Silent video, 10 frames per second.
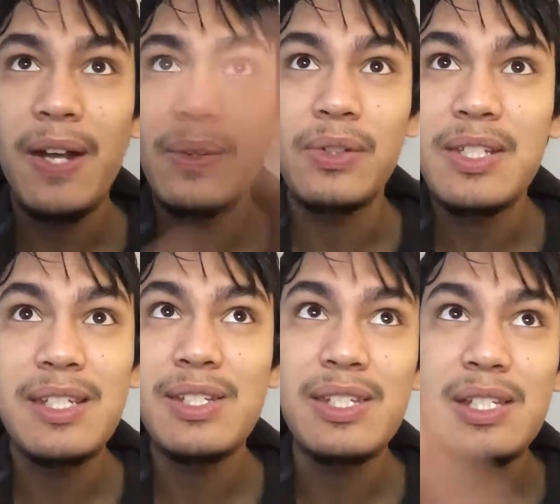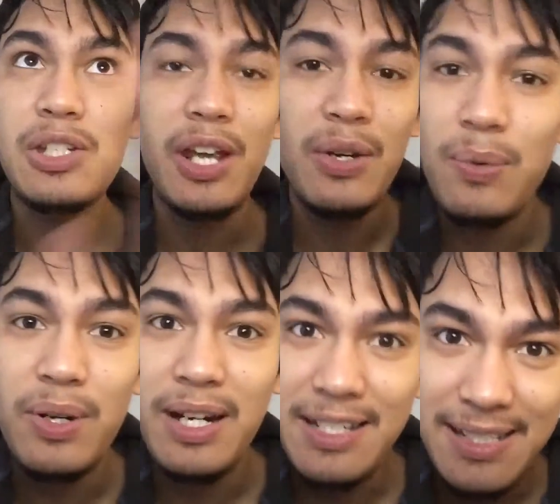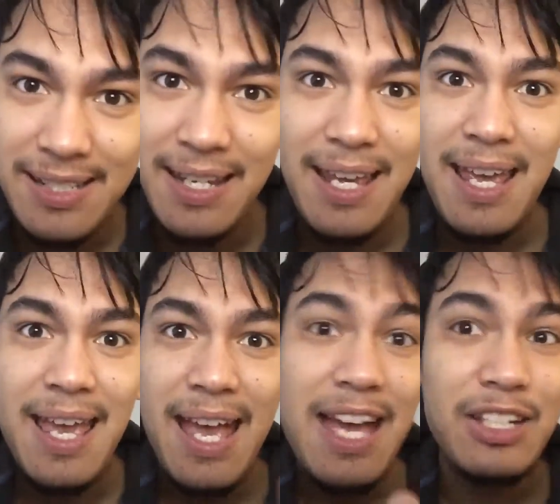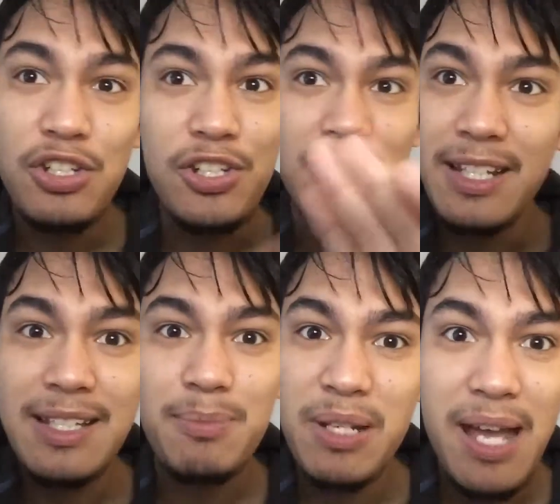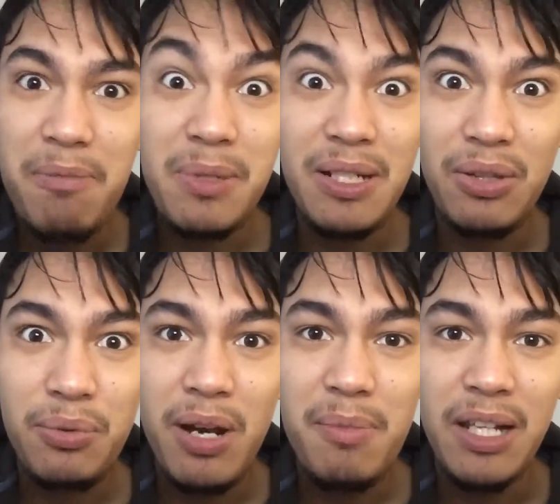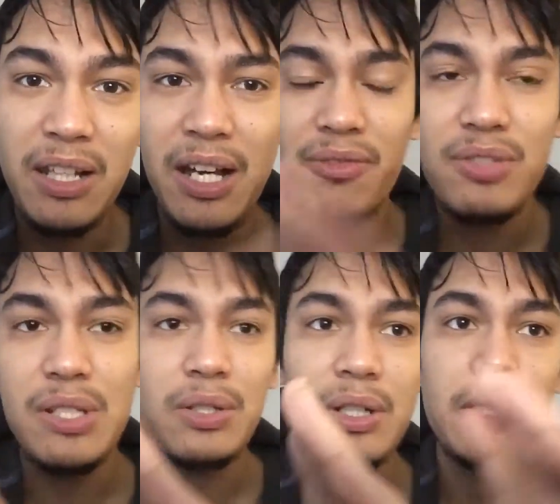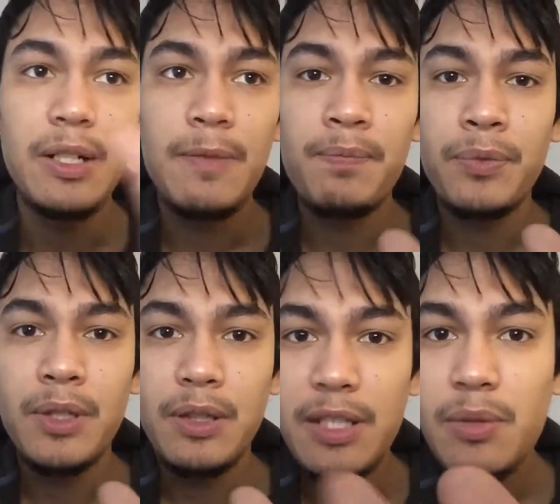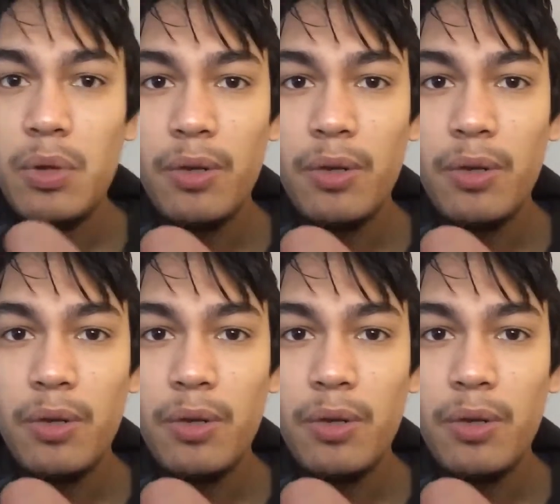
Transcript: channel, this is just the channel where I just add shit that's been happening throughout my life. So this will